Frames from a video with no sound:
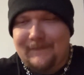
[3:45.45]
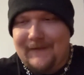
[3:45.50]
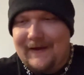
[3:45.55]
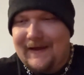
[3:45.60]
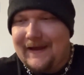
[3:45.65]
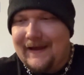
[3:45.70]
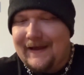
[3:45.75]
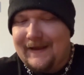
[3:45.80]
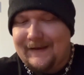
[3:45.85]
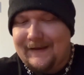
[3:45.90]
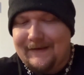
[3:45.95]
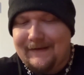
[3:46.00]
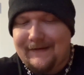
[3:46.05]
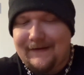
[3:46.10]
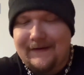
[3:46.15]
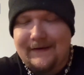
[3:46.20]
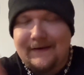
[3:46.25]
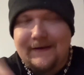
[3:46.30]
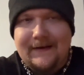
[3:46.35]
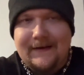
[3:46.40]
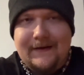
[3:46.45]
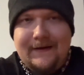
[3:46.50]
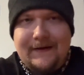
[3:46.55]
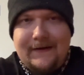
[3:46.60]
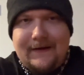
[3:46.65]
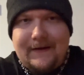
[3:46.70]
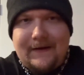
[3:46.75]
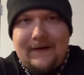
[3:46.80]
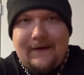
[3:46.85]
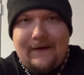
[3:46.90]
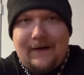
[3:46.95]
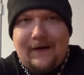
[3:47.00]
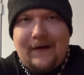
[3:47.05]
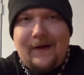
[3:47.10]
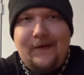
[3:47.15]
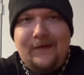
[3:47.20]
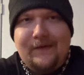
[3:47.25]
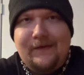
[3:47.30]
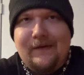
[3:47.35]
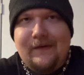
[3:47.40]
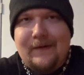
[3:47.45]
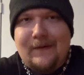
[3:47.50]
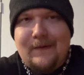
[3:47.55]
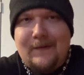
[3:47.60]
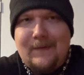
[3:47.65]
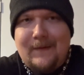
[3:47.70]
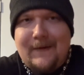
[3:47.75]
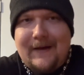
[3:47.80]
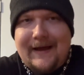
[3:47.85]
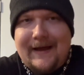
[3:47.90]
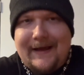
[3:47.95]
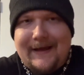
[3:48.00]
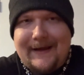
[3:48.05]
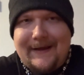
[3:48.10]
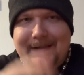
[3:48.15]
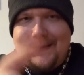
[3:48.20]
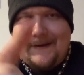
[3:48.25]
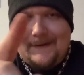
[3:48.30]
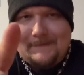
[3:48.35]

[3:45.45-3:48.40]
And also, I